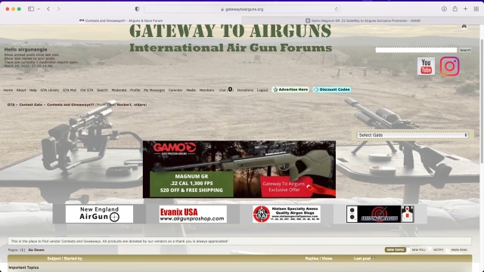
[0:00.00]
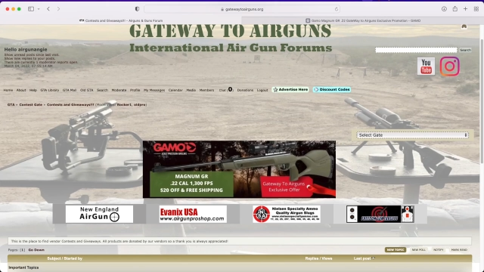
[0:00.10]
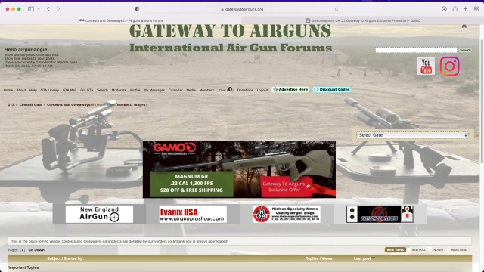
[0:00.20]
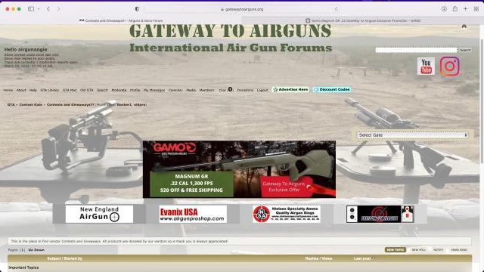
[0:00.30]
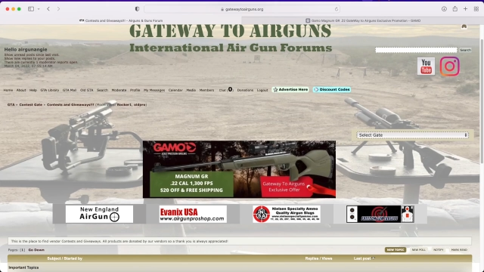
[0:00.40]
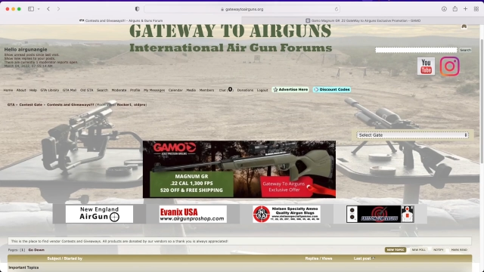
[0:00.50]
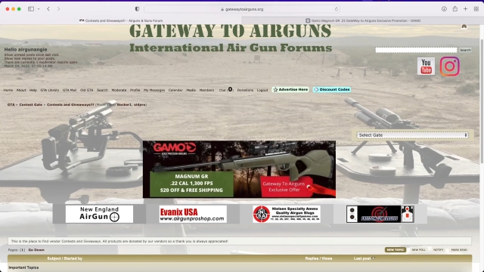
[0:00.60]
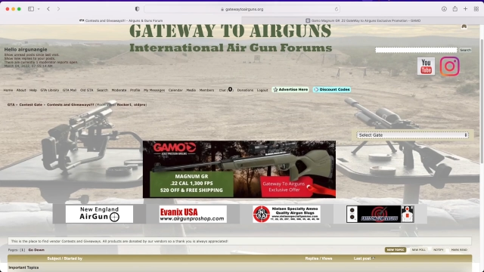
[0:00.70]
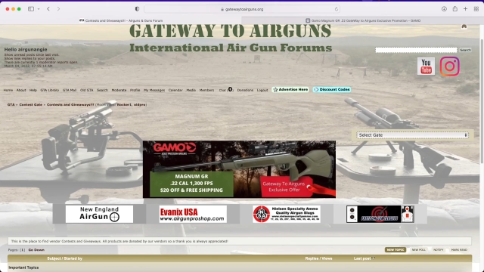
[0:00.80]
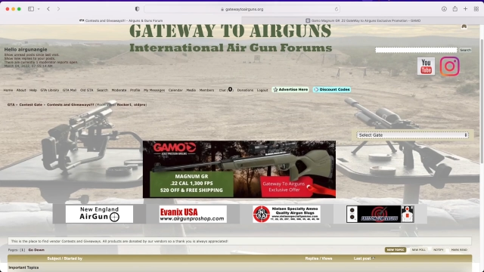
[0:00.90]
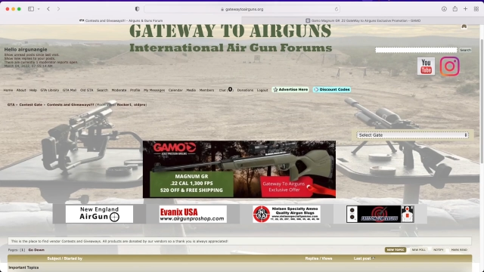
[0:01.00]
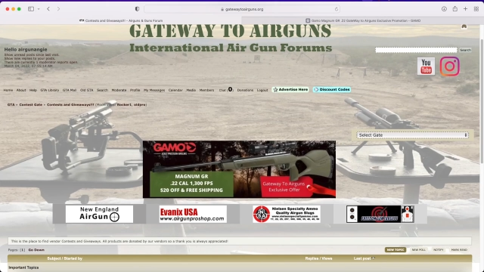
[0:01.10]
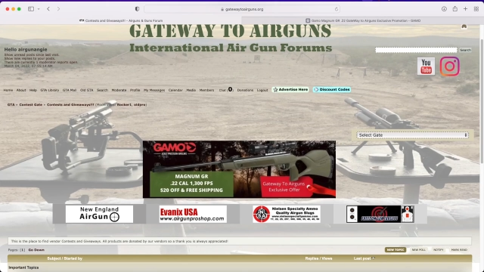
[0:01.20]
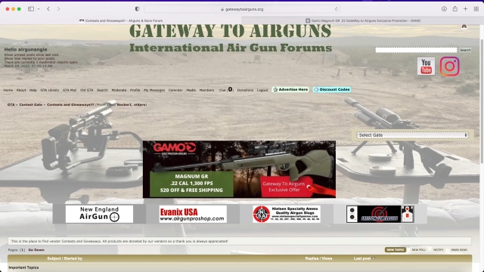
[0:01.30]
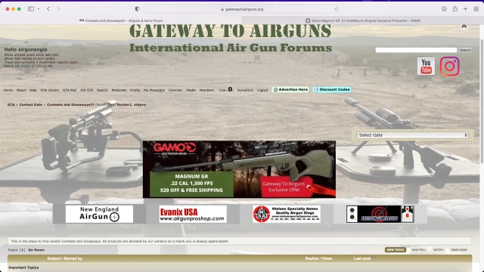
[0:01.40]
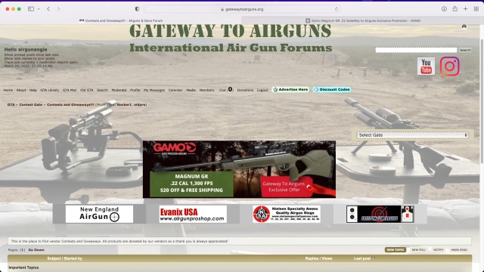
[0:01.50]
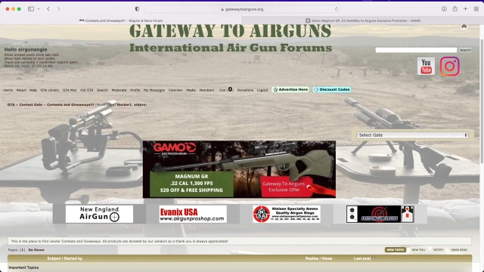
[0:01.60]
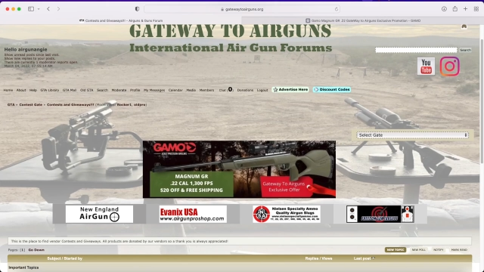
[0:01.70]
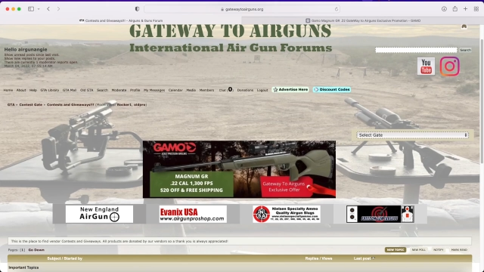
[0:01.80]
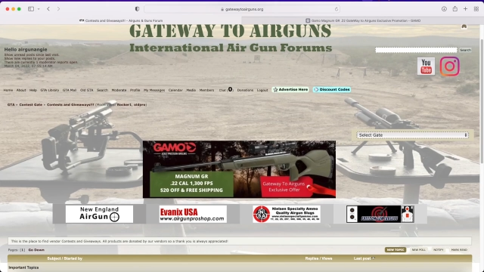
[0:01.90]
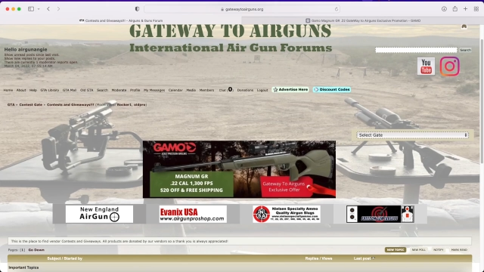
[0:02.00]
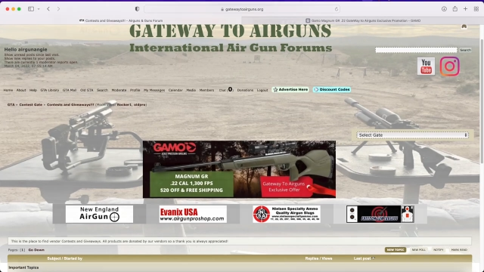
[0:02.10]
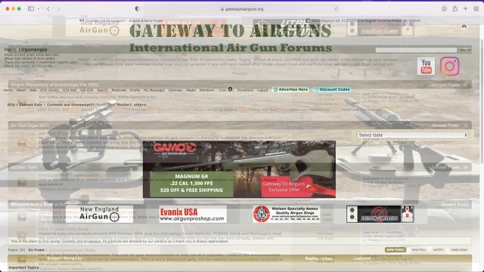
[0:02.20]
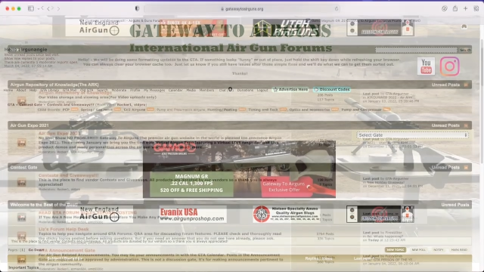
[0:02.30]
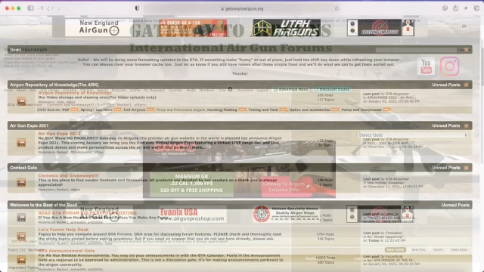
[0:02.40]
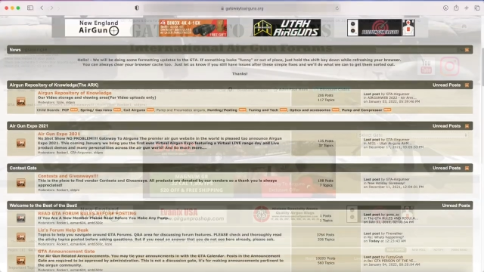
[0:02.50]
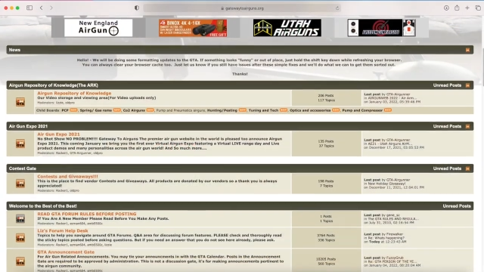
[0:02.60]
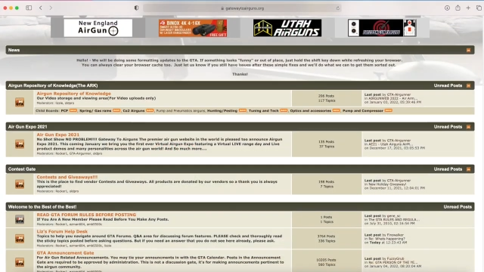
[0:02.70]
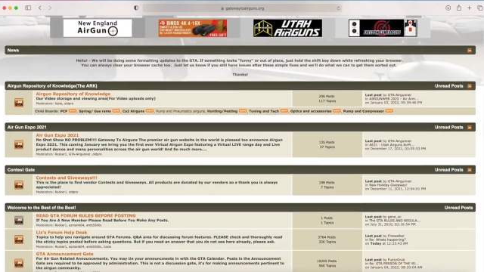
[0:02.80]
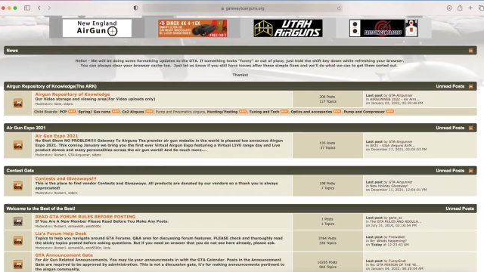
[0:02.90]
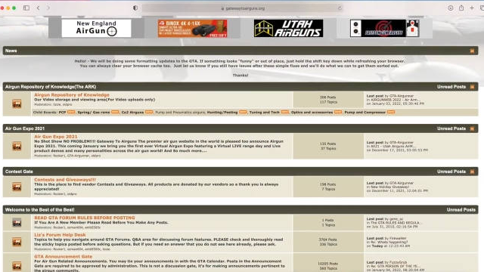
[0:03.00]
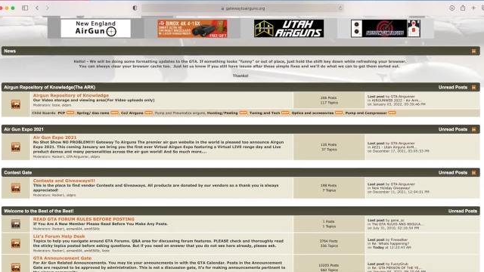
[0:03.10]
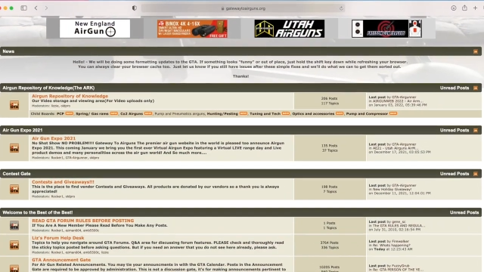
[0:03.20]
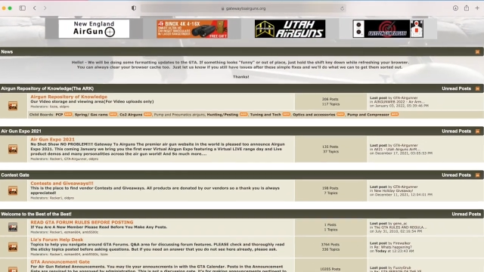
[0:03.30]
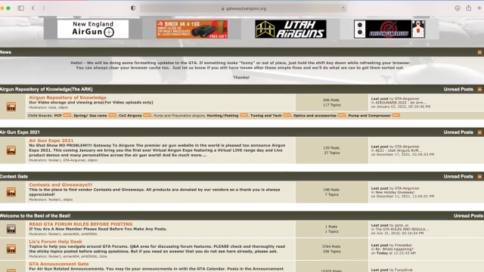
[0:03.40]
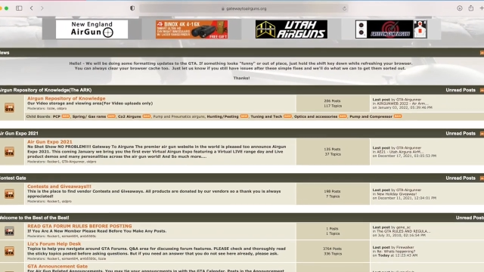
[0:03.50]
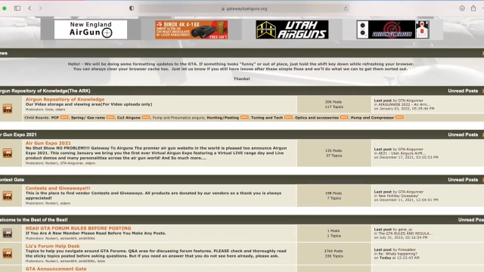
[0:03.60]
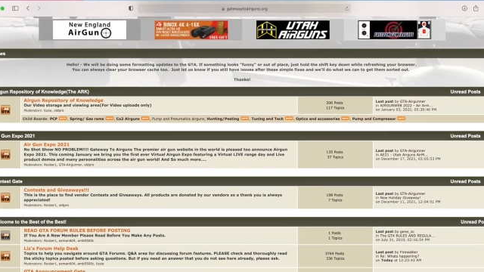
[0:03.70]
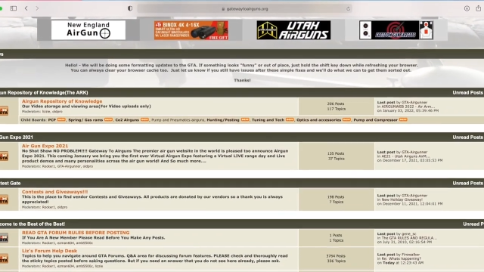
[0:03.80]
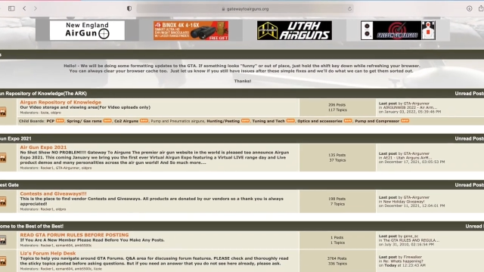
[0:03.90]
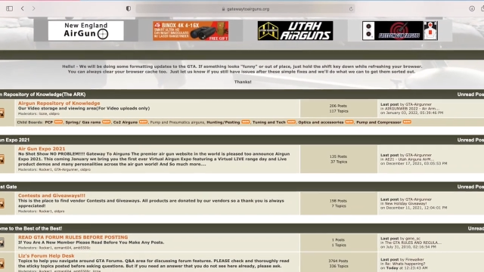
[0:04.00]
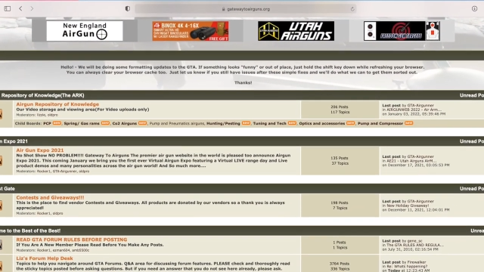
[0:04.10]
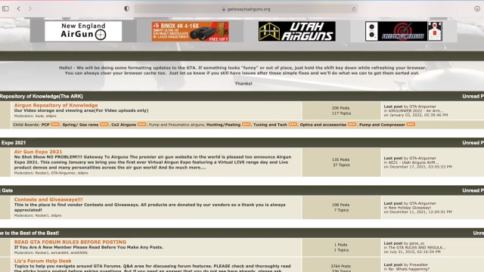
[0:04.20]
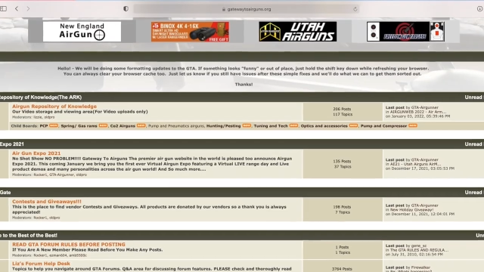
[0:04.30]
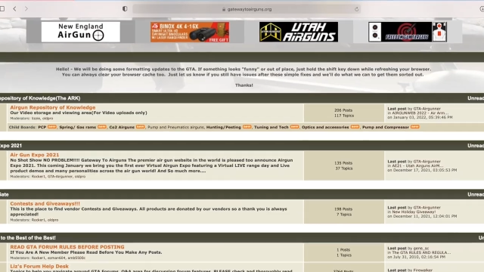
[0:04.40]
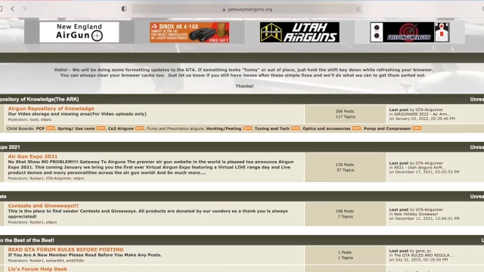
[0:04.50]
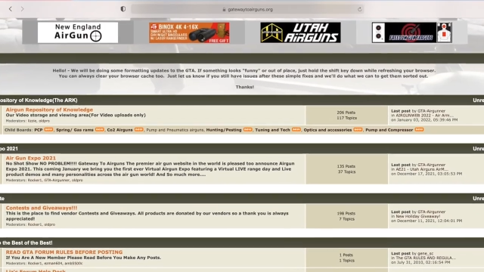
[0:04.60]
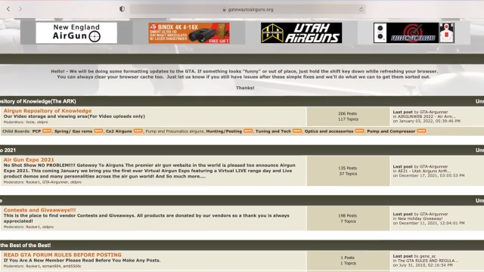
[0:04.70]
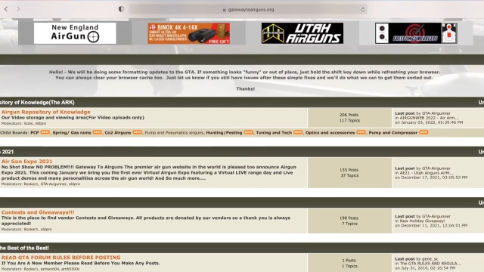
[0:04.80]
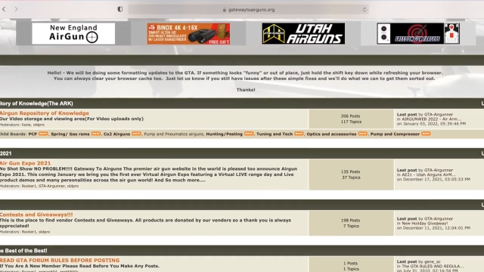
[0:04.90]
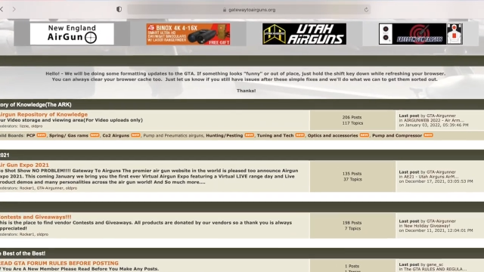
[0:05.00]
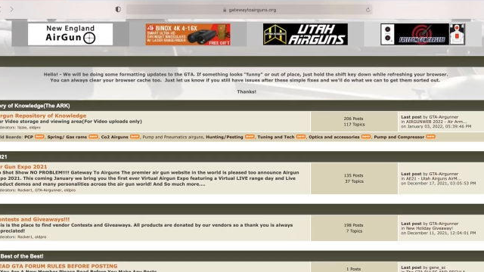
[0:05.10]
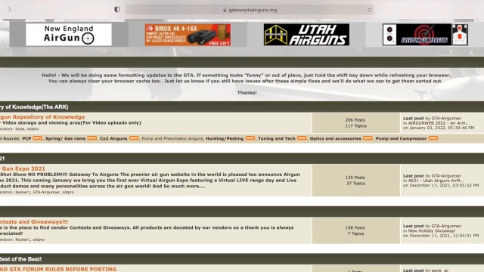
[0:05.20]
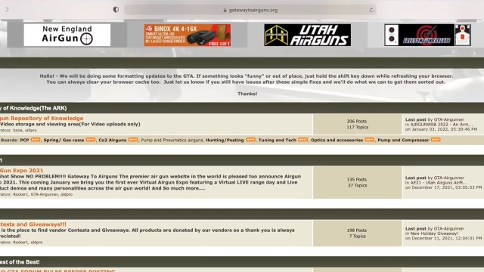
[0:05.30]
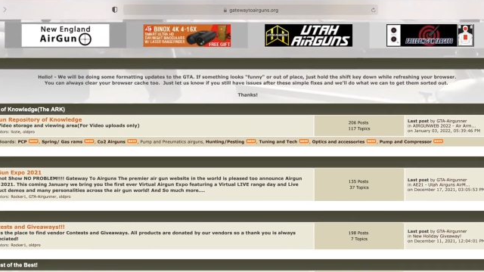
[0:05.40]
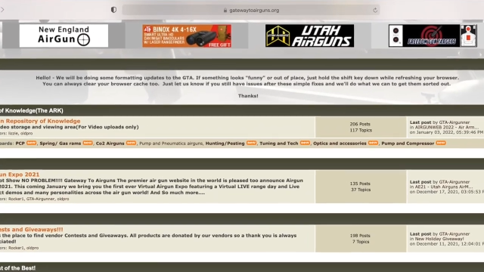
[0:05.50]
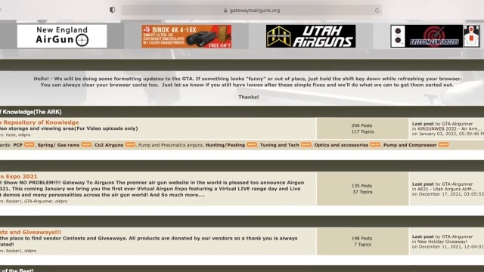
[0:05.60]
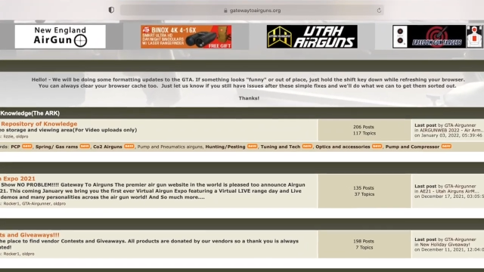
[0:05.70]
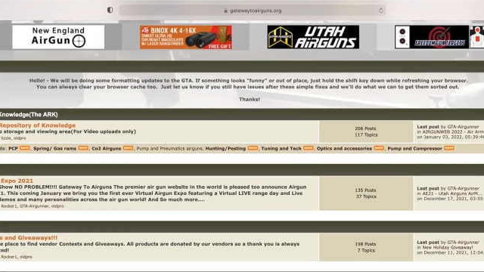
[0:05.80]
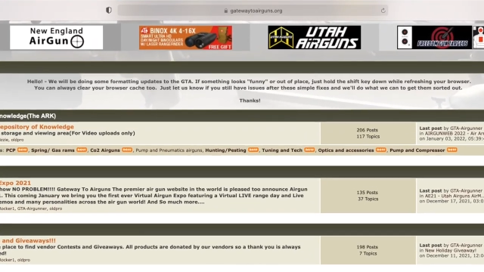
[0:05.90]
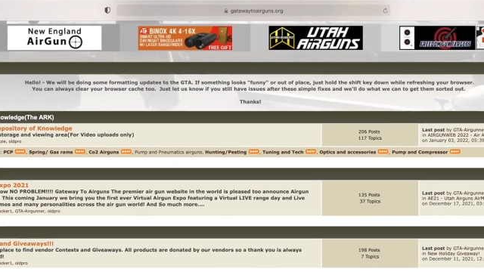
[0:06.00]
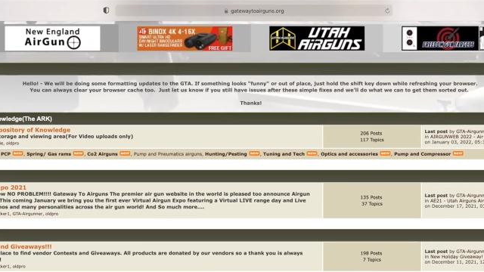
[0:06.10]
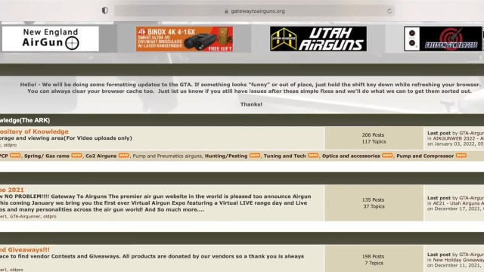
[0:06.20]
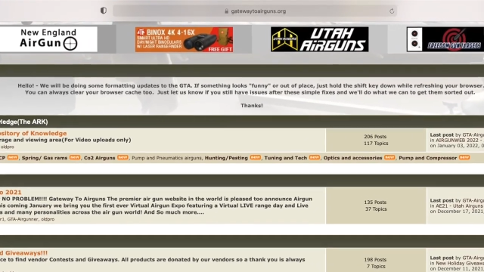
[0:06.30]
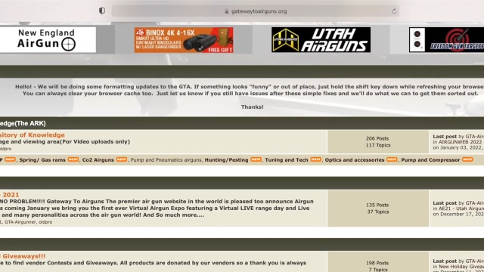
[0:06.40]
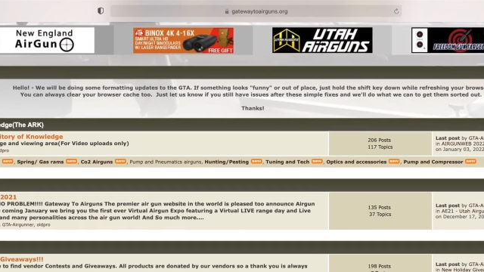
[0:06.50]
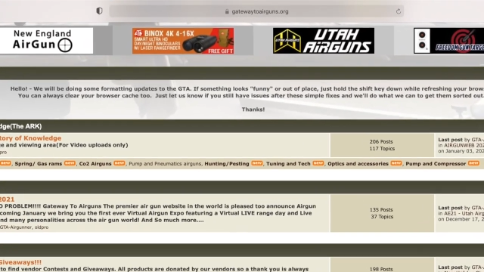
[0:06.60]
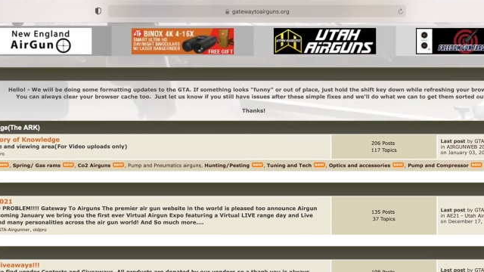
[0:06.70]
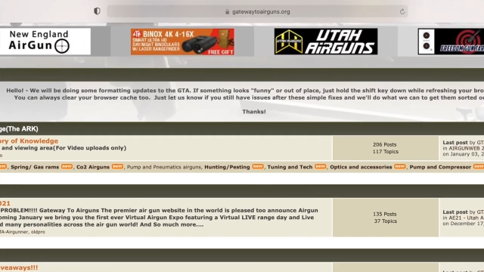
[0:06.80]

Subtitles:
(no speaker visible)